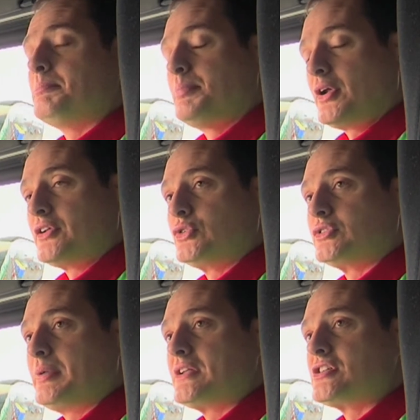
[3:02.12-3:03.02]
put it onto a
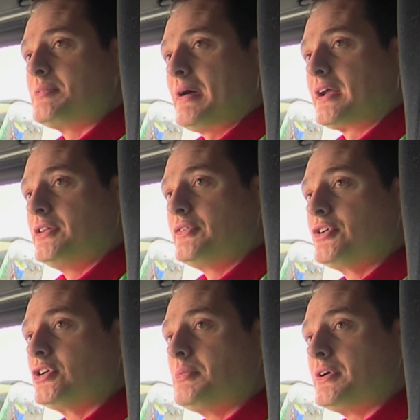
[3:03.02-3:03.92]
spreadsheet back in the
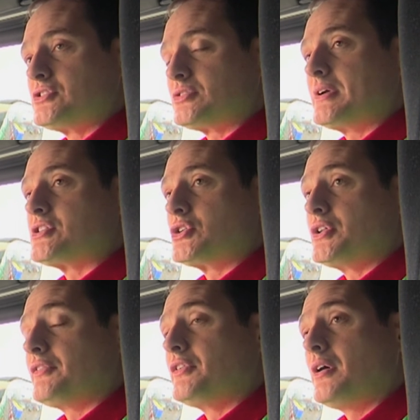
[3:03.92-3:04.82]
room, and just make sure that
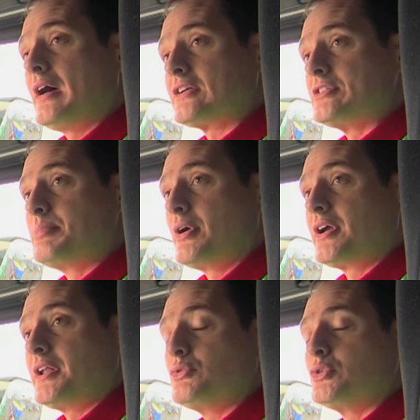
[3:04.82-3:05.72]
I've not actually
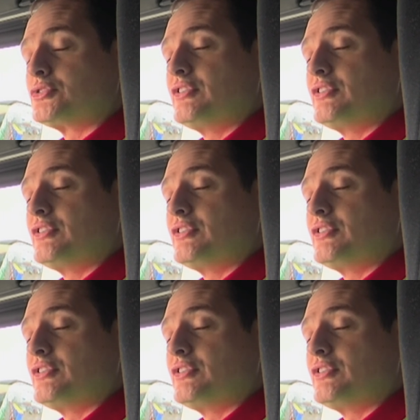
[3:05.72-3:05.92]
broken any rules or